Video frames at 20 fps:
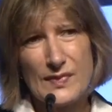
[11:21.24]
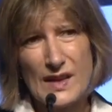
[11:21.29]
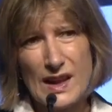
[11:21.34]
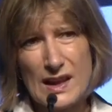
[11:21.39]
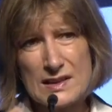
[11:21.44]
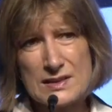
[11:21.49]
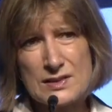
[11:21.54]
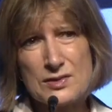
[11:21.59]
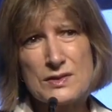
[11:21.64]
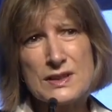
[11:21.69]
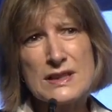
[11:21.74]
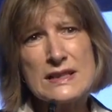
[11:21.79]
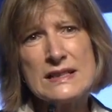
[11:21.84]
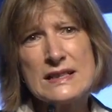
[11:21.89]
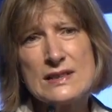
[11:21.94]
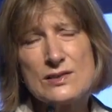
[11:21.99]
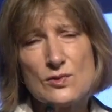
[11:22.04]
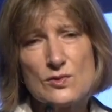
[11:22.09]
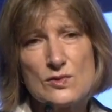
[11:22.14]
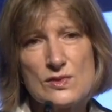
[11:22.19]
So this
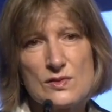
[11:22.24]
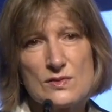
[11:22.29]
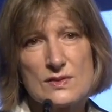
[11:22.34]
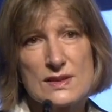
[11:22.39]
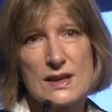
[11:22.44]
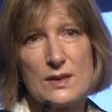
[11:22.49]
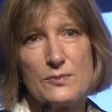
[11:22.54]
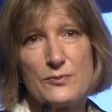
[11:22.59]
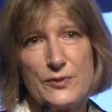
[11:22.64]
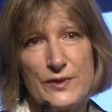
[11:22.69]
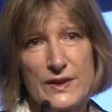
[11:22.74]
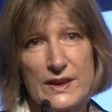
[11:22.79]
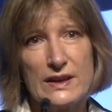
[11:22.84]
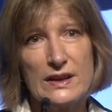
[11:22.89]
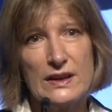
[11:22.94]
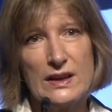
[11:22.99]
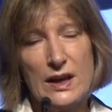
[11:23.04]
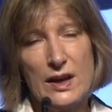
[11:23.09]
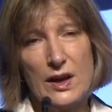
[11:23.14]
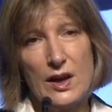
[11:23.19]
is also something
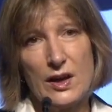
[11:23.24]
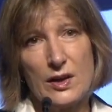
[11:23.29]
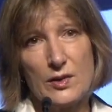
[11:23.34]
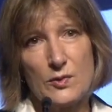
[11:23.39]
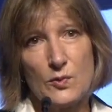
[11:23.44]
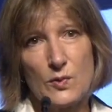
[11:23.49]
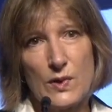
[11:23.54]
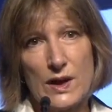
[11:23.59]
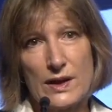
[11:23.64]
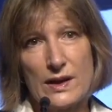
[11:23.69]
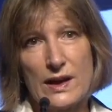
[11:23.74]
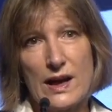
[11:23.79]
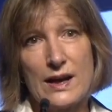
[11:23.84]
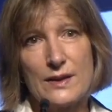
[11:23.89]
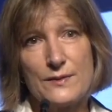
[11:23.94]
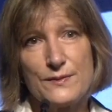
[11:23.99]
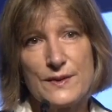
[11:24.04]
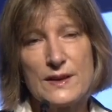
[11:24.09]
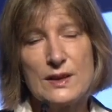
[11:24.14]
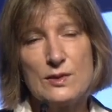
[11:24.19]
where I
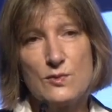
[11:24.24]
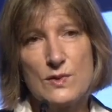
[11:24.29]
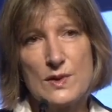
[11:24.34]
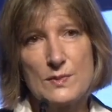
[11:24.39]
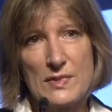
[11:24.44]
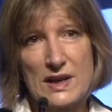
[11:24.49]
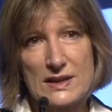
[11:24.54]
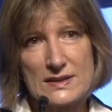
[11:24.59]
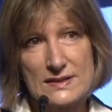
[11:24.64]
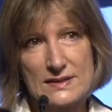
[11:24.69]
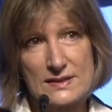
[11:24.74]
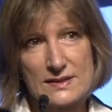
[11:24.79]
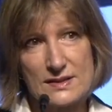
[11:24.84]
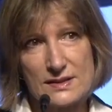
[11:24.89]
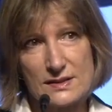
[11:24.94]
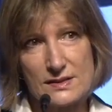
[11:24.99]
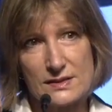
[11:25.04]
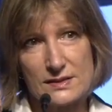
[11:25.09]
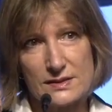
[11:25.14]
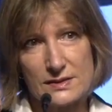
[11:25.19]
think we must
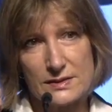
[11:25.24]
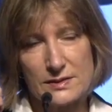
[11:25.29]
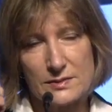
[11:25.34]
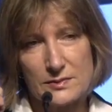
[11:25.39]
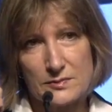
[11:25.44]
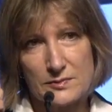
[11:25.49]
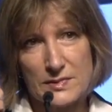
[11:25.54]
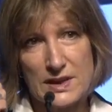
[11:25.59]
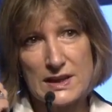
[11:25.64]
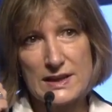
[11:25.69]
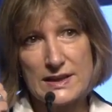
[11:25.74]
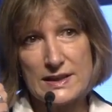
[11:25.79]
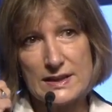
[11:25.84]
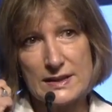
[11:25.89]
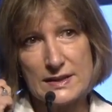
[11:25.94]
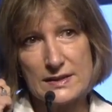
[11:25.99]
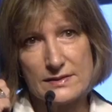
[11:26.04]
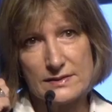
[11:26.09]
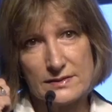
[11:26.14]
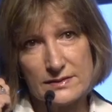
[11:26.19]

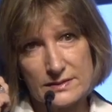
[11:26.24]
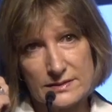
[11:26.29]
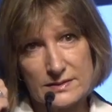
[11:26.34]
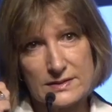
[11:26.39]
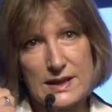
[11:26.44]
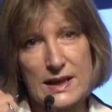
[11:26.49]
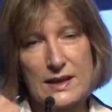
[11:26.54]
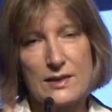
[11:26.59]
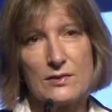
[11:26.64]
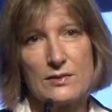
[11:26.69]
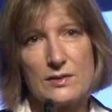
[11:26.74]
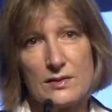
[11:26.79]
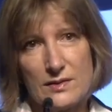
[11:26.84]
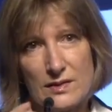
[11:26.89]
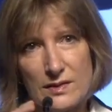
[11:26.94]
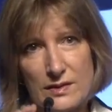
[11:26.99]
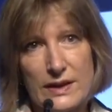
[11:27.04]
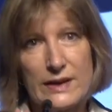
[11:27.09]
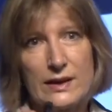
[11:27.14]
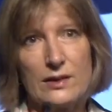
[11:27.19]
really take a
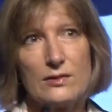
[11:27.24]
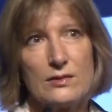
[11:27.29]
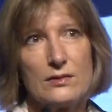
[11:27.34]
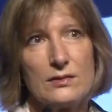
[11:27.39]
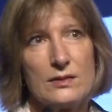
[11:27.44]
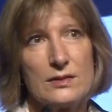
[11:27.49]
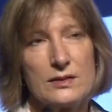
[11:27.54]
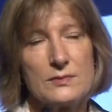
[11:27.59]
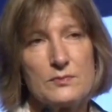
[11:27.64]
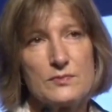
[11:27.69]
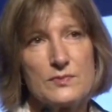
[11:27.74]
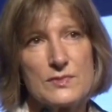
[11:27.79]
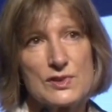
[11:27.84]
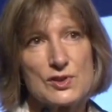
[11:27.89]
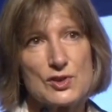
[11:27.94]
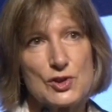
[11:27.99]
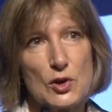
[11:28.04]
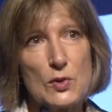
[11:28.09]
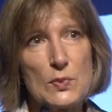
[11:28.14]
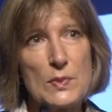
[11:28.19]
little
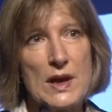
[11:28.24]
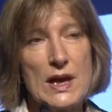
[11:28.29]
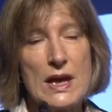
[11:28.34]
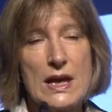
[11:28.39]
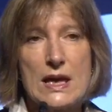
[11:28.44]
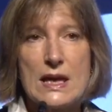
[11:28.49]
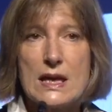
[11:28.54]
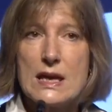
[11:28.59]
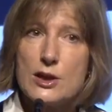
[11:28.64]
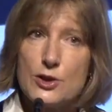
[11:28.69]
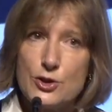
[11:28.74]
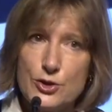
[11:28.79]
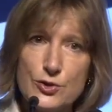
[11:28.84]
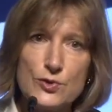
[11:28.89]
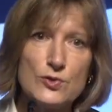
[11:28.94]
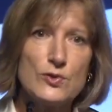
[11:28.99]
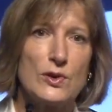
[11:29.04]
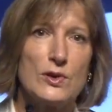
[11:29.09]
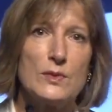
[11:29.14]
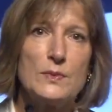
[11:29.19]
stop.
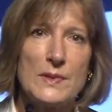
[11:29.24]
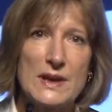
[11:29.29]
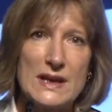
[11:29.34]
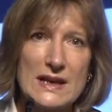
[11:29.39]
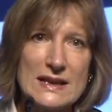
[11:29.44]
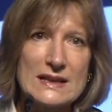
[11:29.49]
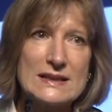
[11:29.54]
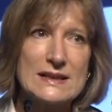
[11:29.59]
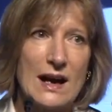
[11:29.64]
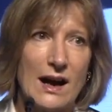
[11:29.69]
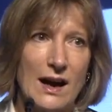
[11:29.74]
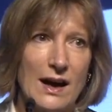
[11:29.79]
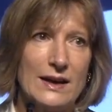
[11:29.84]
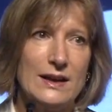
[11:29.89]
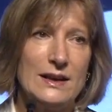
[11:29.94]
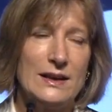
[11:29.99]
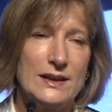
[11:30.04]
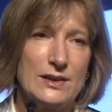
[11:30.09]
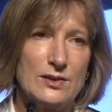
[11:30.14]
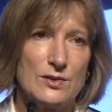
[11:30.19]
Europe is
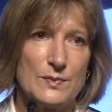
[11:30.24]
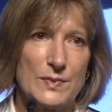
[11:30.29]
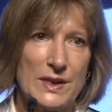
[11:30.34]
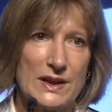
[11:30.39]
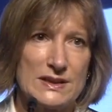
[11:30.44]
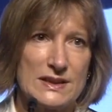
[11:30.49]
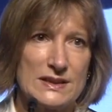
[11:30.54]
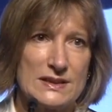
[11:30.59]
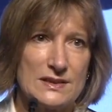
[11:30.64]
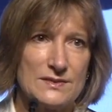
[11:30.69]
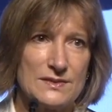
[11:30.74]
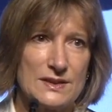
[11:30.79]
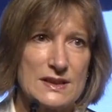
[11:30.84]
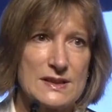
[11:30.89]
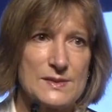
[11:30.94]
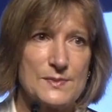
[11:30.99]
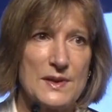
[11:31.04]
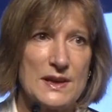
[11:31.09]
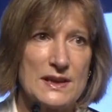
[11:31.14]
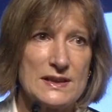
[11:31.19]
highly competitive in
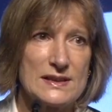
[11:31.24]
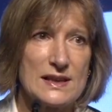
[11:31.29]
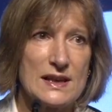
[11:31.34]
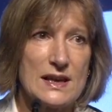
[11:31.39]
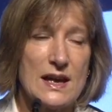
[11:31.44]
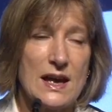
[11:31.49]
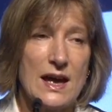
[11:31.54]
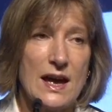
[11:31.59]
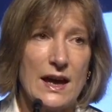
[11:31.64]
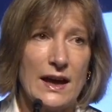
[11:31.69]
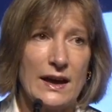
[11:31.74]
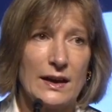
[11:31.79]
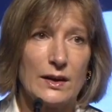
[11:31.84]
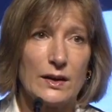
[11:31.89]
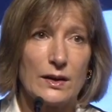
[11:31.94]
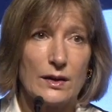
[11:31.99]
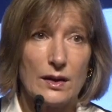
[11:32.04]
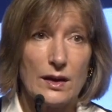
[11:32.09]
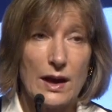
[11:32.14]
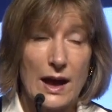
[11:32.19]
space, and
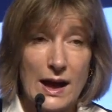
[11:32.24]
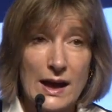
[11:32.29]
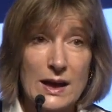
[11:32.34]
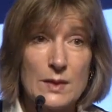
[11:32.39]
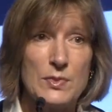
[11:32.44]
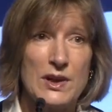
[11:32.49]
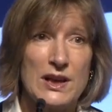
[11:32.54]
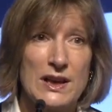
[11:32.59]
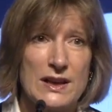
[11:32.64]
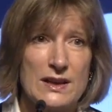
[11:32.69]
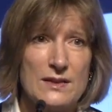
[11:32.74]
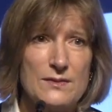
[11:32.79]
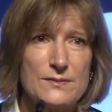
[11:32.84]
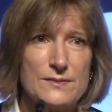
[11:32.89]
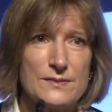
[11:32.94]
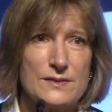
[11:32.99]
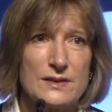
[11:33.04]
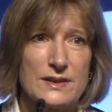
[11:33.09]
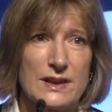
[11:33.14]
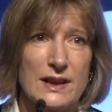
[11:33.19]
I believe
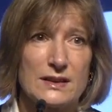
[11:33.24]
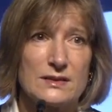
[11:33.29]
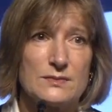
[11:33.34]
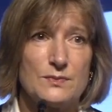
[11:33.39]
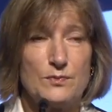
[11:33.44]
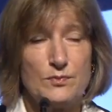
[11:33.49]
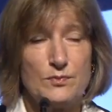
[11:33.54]
that